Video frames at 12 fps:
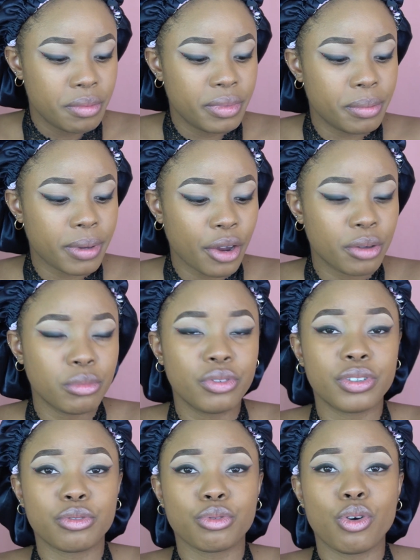Maybe I
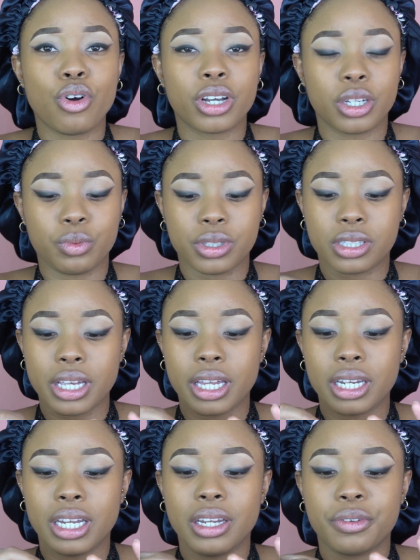removed it wrong. It was
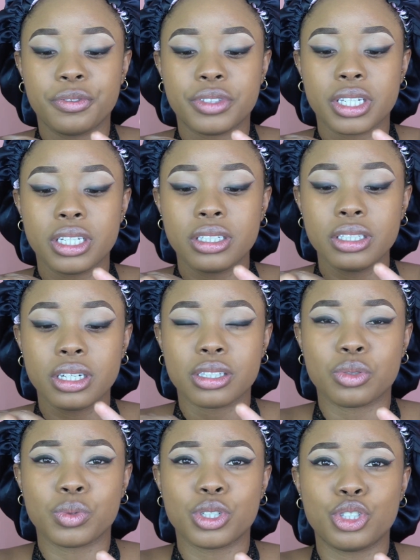kind of lifting
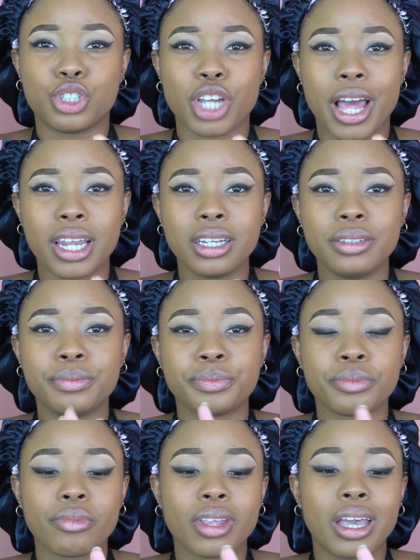because it was gel.
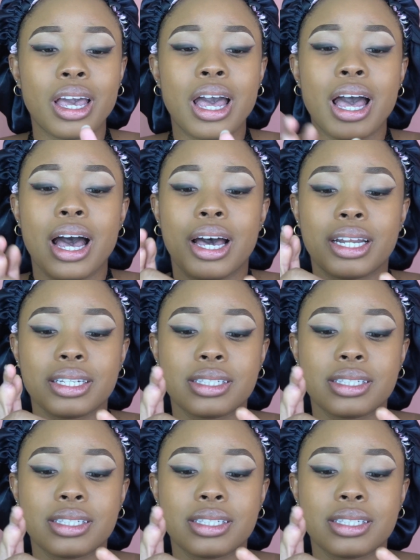And I